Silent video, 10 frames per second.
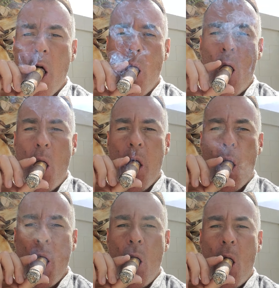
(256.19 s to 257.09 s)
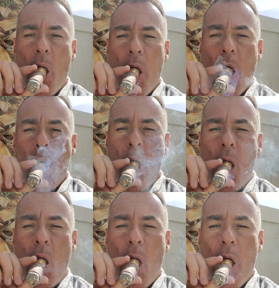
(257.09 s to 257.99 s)

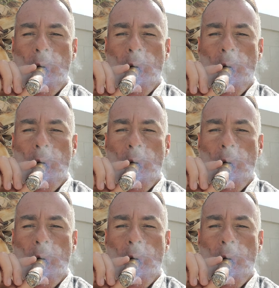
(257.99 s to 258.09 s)
No one is speaking in this clip.